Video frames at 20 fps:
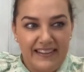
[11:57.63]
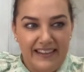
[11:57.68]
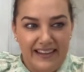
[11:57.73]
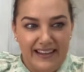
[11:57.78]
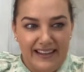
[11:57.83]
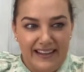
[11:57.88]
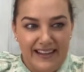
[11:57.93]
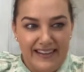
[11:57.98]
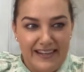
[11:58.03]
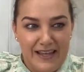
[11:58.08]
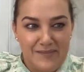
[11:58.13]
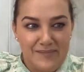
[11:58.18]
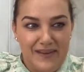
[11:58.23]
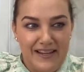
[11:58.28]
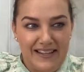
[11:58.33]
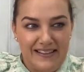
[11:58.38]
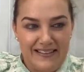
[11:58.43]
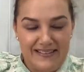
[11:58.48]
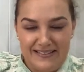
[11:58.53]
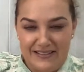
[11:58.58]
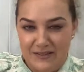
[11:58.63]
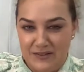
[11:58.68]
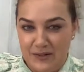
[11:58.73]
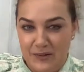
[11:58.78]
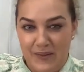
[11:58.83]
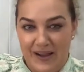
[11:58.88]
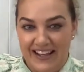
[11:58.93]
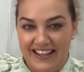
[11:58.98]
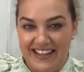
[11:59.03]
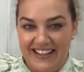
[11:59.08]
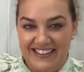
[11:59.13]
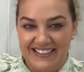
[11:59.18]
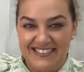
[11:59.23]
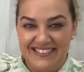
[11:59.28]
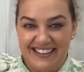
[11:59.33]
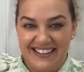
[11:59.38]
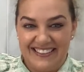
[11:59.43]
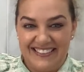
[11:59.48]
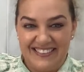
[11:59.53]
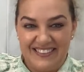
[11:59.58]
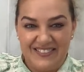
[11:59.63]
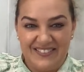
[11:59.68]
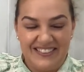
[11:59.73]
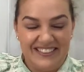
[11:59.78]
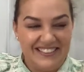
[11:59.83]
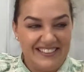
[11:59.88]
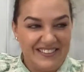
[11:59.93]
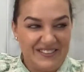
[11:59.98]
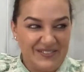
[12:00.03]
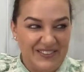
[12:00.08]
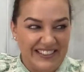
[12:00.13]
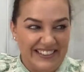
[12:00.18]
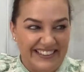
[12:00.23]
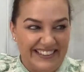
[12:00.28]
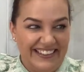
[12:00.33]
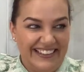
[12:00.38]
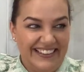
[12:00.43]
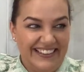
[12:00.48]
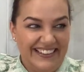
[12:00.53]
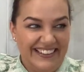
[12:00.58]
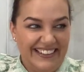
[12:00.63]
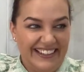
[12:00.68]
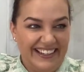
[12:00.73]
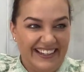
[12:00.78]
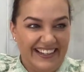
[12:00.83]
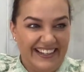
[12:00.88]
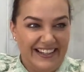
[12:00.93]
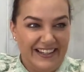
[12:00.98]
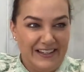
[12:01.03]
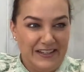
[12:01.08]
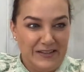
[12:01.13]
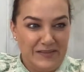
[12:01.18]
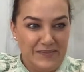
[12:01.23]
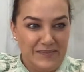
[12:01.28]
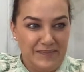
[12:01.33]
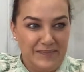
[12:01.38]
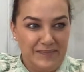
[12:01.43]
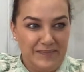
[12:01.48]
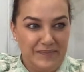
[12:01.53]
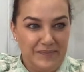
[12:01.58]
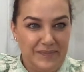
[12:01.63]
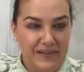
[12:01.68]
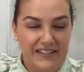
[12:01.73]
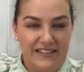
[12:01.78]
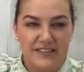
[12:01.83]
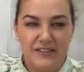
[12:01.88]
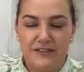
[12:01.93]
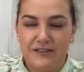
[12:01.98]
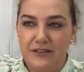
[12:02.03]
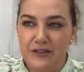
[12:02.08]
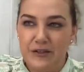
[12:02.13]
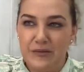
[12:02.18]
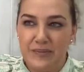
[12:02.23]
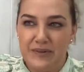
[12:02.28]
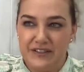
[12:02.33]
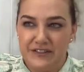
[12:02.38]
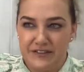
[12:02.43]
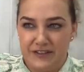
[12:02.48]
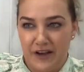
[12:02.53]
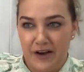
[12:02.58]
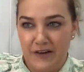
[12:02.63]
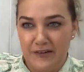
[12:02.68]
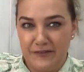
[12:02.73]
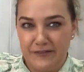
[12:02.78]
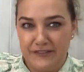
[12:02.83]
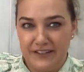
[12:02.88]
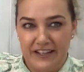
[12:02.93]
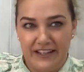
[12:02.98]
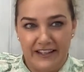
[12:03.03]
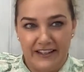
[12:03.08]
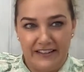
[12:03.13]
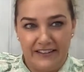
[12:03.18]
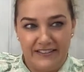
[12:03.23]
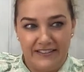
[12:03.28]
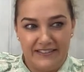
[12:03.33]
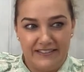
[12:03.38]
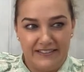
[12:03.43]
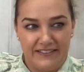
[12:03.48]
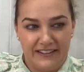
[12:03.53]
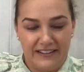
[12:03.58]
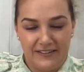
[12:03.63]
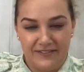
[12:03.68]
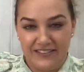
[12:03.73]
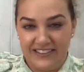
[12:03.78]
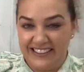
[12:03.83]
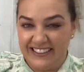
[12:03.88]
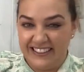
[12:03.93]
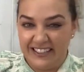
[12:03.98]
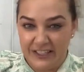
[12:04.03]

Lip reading: and they make this little quacking sound, which is funny, but super soft and, like, really